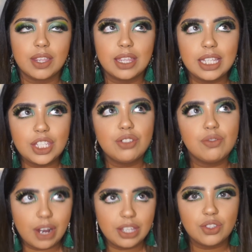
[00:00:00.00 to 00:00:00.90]
This
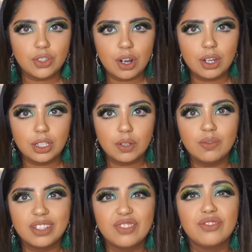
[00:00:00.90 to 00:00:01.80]
restaurant
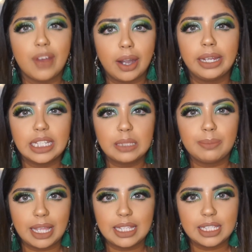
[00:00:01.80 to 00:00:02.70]
was very
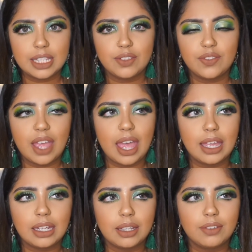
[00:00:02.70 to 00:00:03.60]
expensive
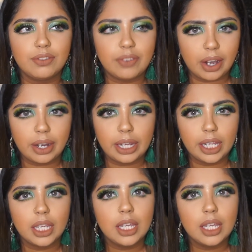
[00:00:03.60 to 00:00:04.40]
and a very